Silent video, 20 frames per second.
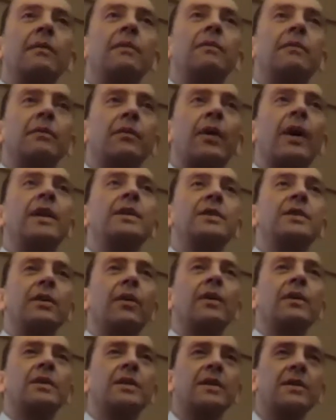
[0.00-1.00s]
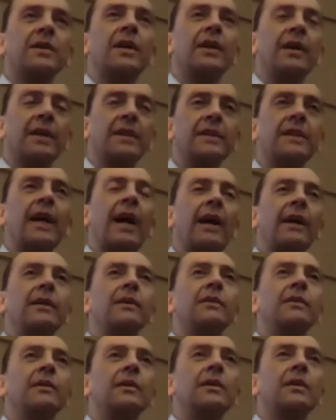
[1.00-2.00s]
Crazy Horse is going to attack.
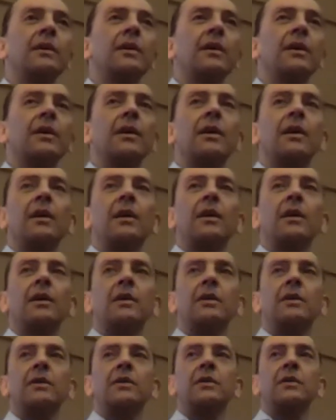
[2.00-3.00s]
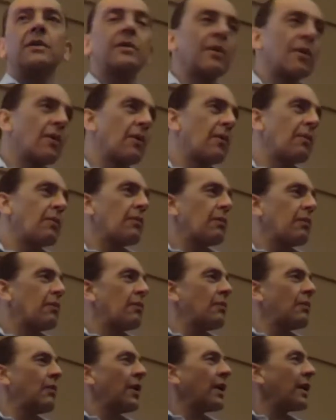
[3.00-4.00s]
So
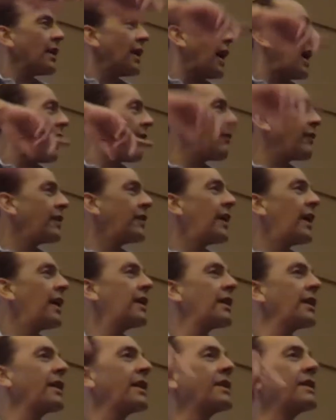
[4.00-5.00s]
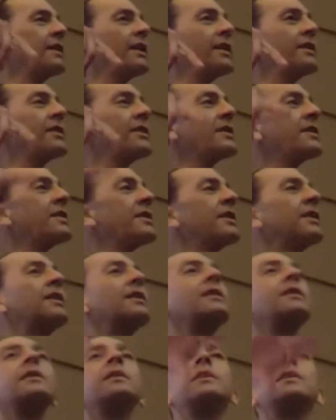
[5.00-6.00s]
we're going to have to take a contingency
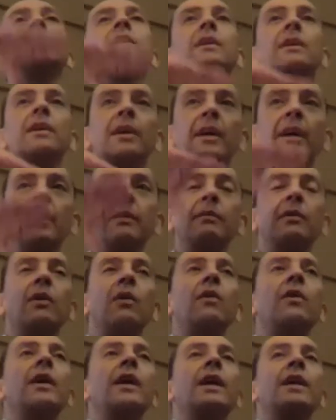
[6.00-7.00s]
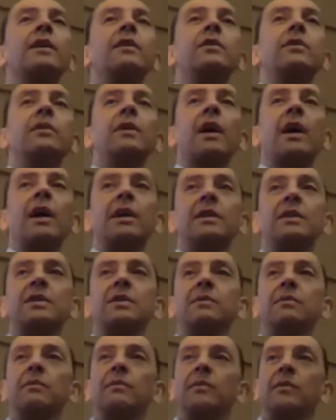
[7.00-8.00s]
and go ahead of you guys.
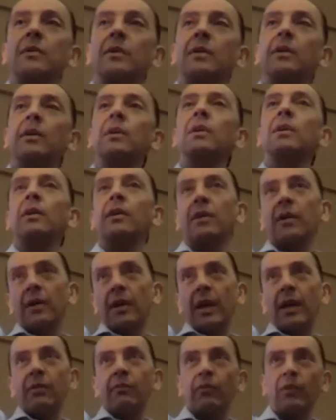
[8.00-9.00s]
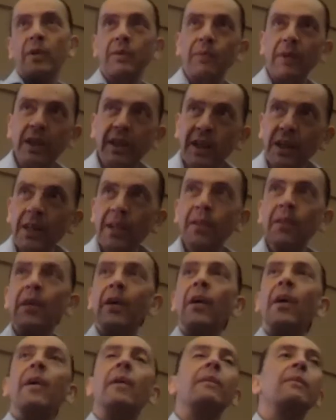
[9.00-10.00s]
And when we get in
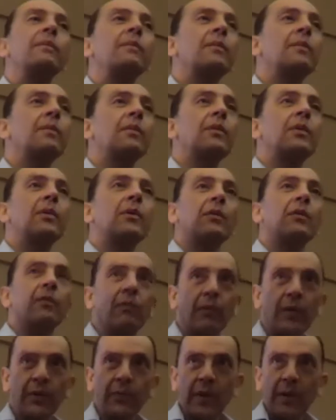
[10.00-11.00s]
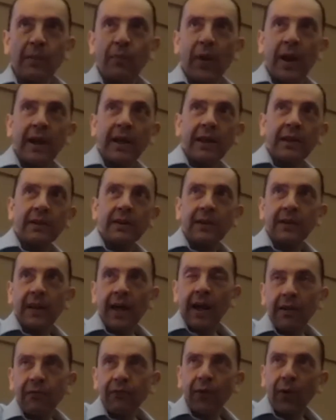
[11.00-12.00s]
there, when we break into
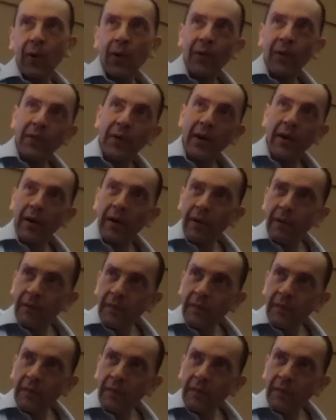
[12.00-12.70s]
that fold there,